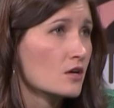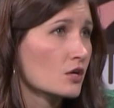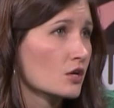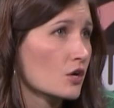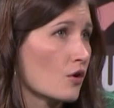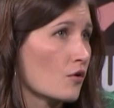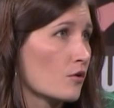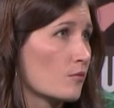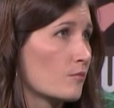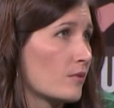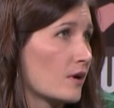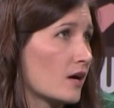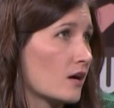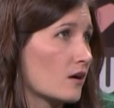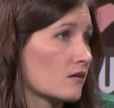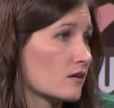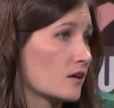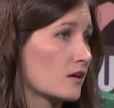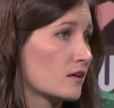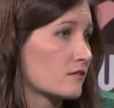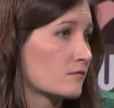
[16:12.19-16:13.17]
go
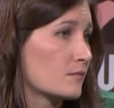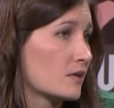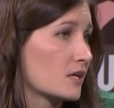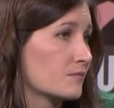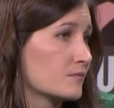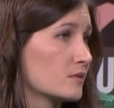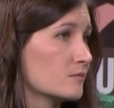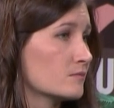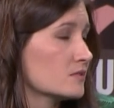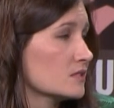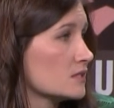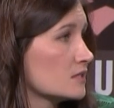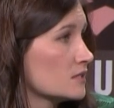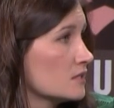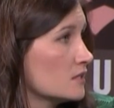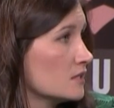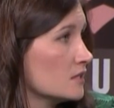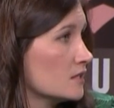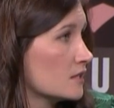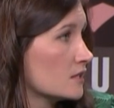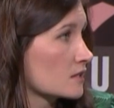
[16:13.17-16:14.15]
about kind of my
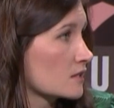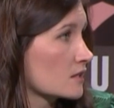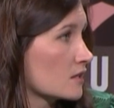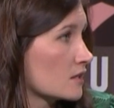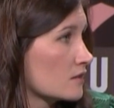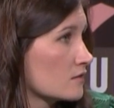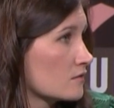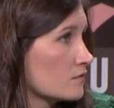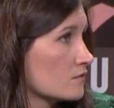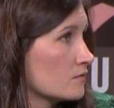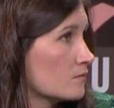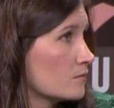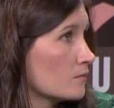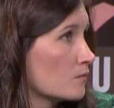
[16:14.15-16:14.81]
publicity and kind of